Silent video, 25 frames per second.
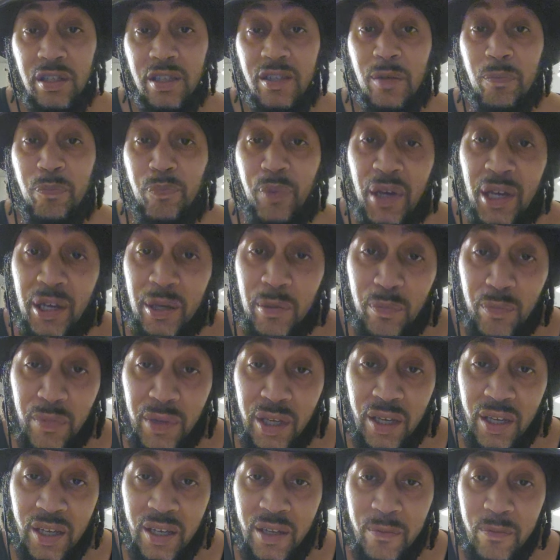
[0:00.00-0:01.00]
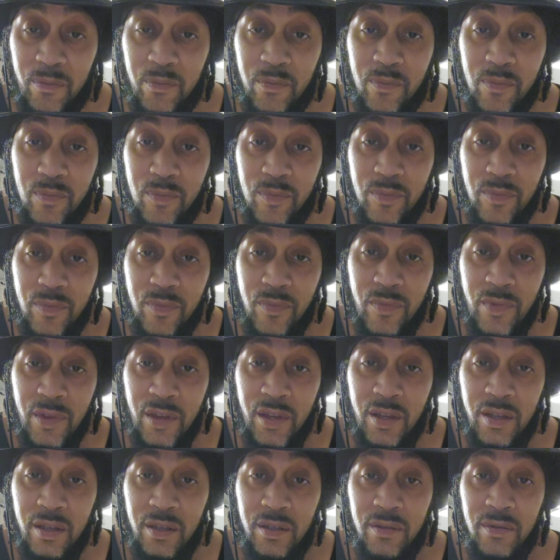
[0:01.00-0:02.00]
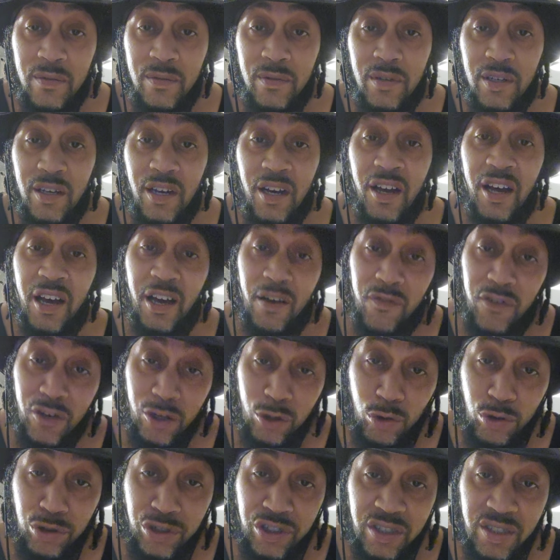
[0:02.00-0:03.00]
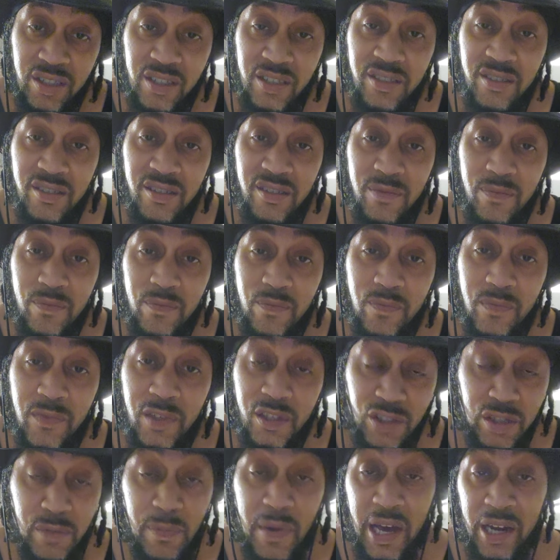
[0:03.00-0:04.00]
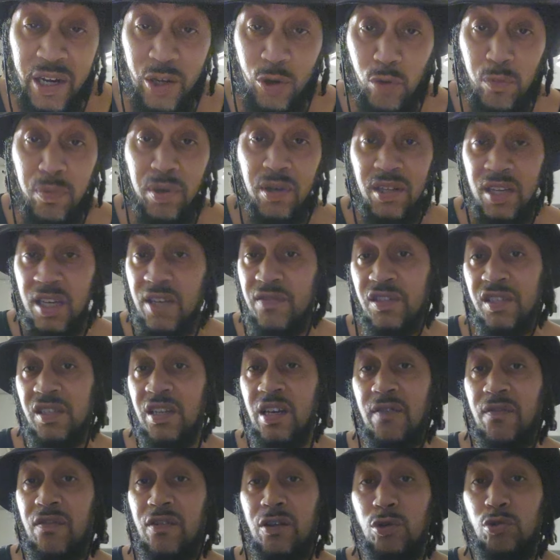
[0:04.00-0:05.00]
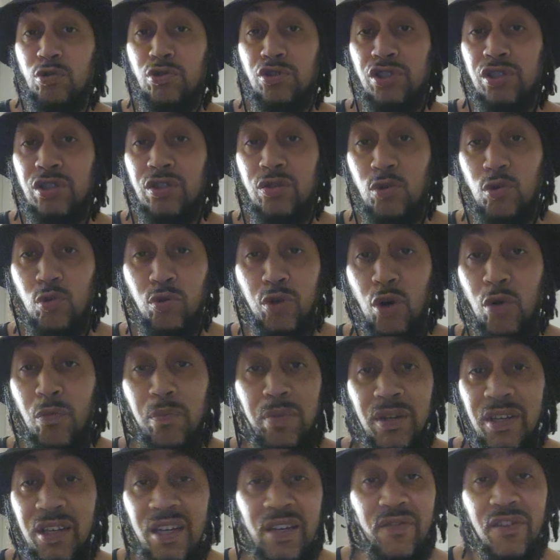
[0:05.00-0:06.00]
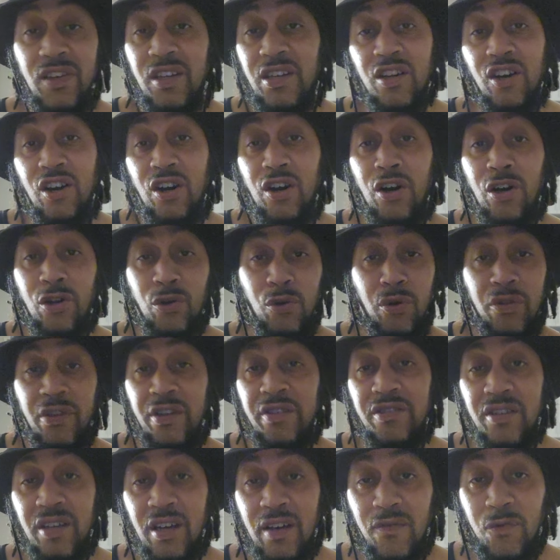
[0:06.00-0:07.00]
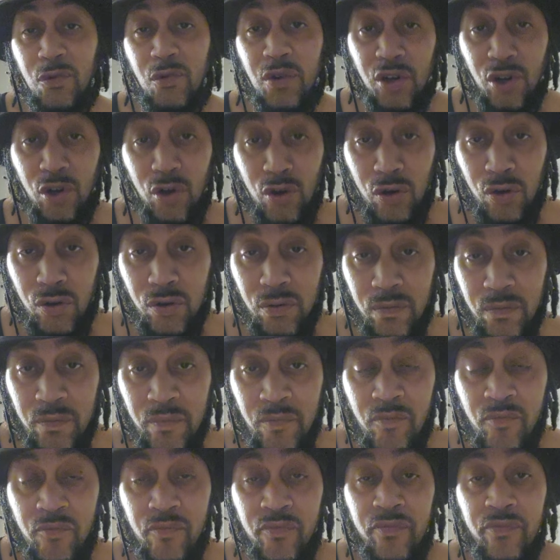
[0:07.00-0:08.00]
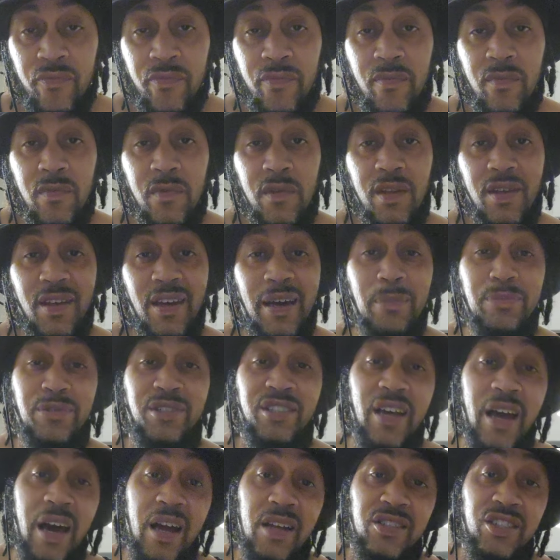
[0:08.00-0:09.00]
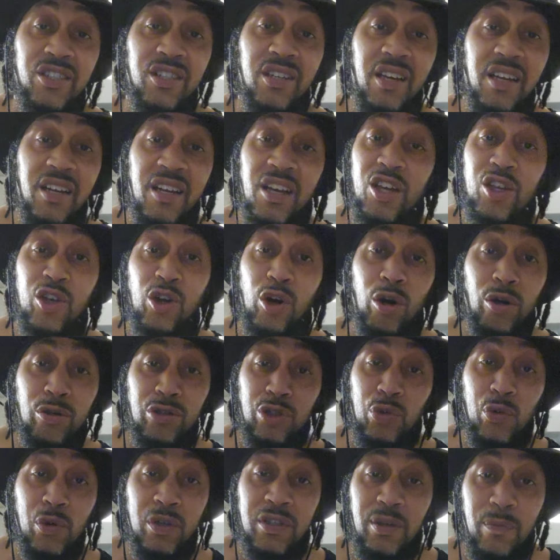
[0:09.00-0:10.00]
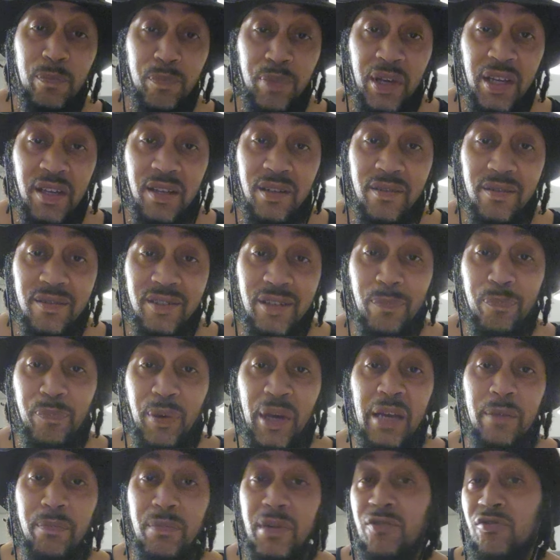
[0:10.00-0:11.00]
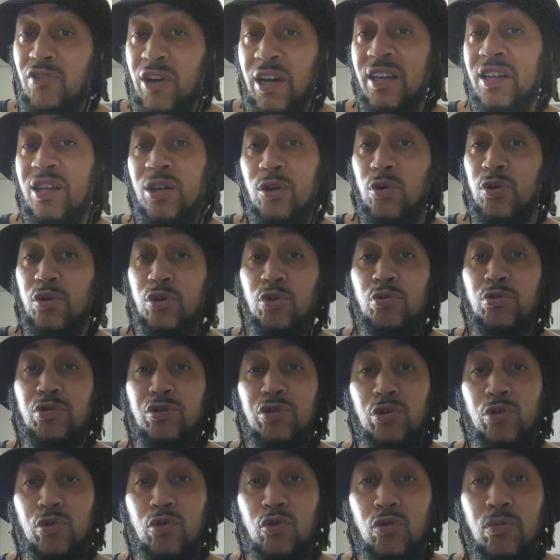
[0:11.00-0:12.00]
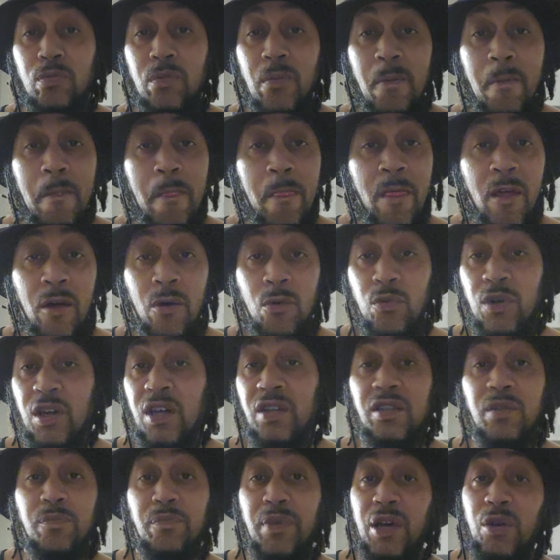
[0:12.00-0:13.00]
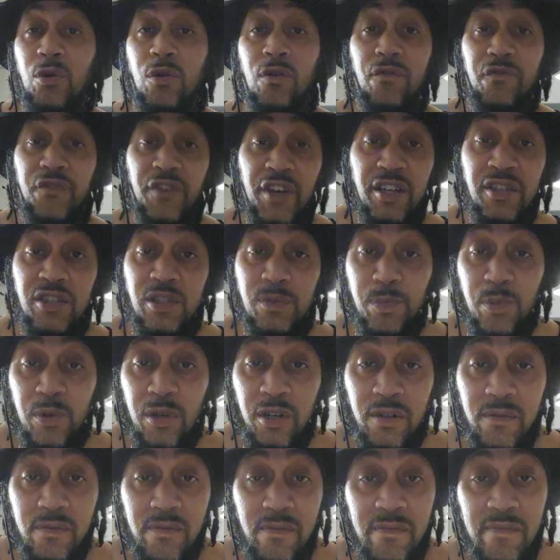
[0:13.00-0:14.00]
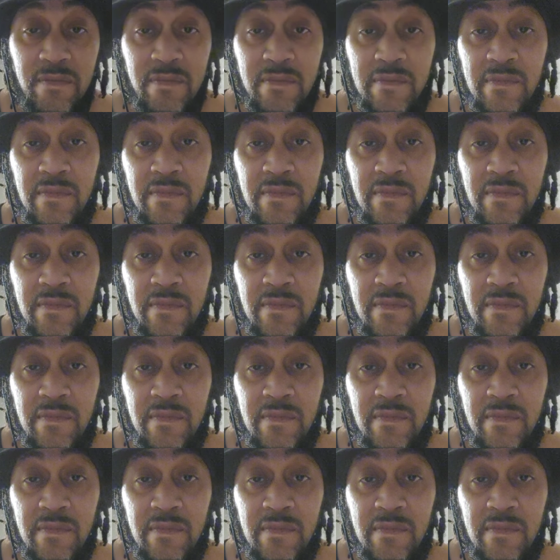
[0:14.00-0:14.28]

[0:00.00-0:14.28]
to debate me, an evolutionist, somebody who believes in evolution, who don't believe in God or the devil at all. I'm challenging any of y'all to a debate. Debate me right here on YouTube. We can debate on Facebook.